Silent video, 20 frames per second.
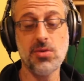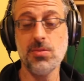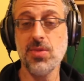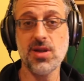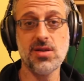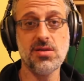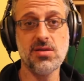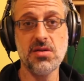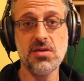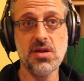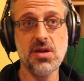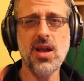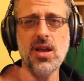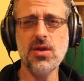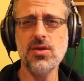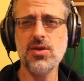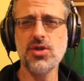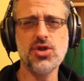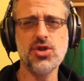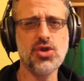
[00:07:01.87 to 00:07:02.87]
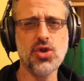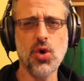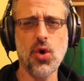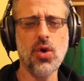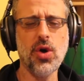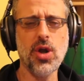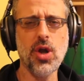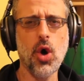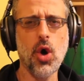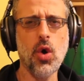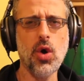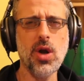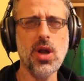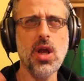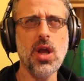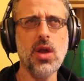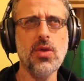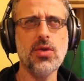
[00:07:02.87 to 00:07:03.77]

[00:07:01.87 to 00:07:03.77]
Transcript: But in the story, only in the